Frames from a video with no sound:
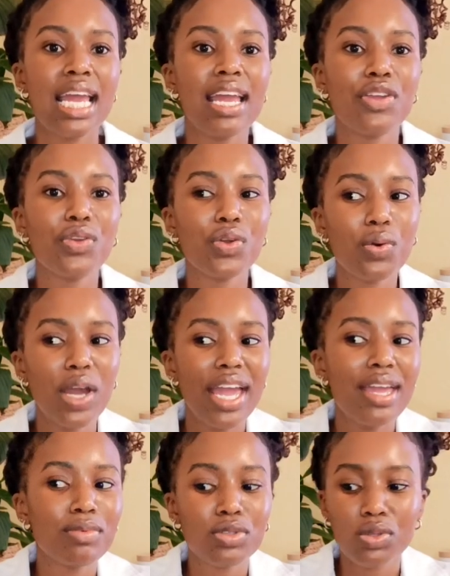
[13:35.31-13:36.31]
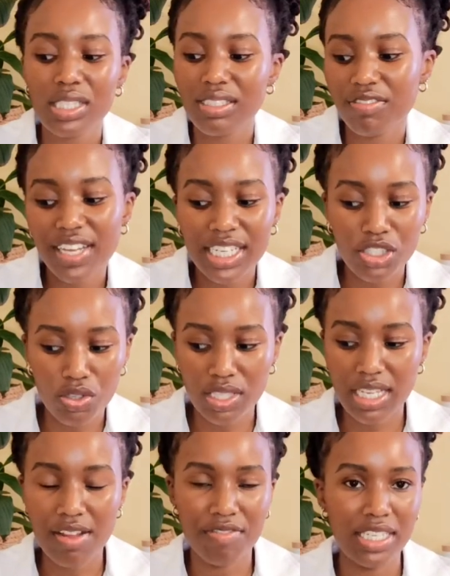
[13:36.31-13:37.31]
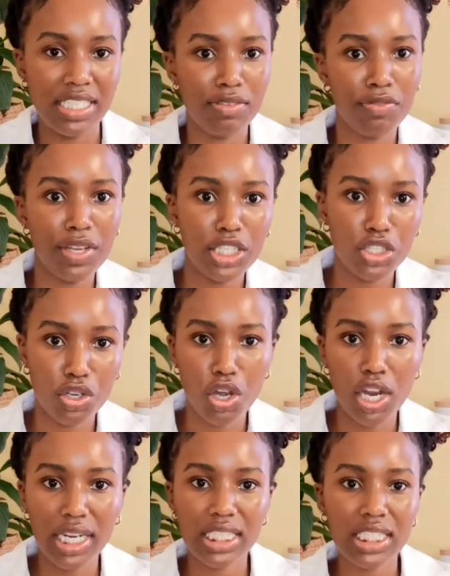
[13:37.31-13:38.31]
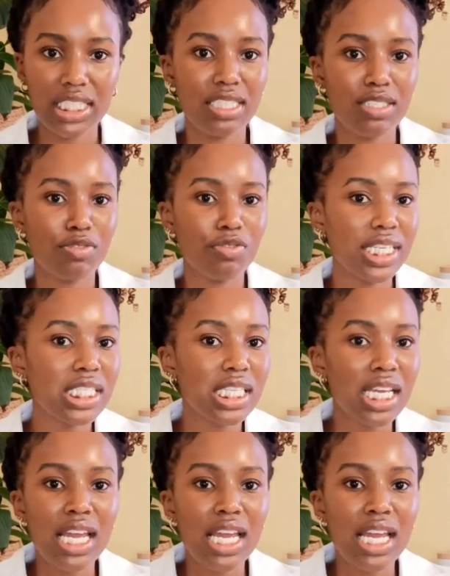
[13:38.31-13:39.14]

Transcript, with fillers: you know, able to defend yourself and defend your knowledge and defend,